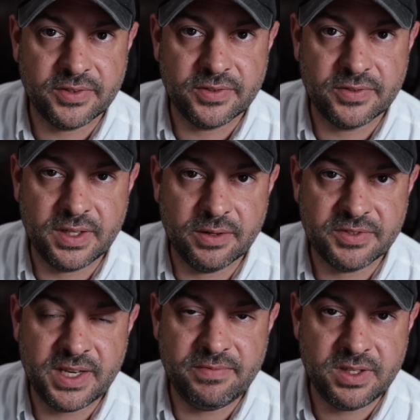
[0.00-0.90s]
you know,
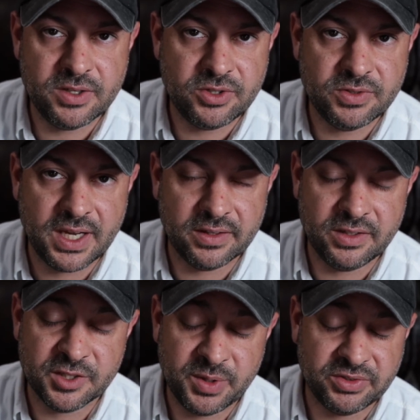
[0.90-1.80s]
safety issues out there,
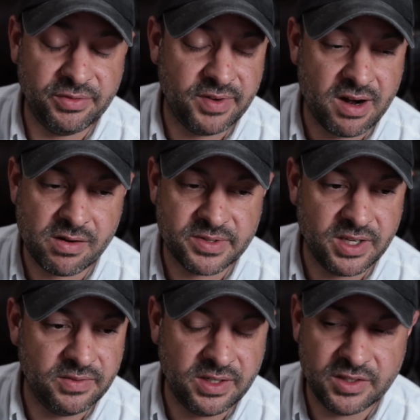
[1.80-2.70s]
especially firearm
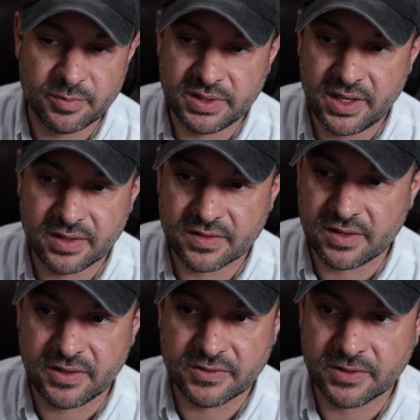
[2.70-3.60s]
safety needs to be taken
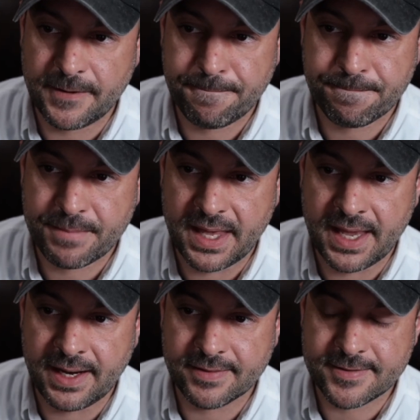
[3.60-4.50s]
seriously.
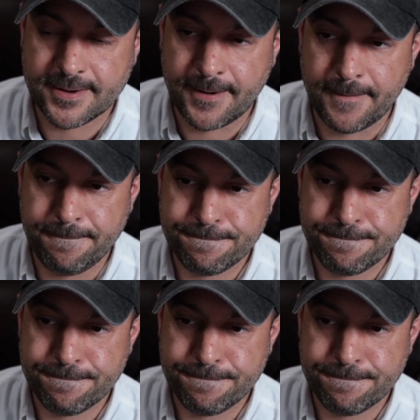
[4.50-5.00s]
And it's, I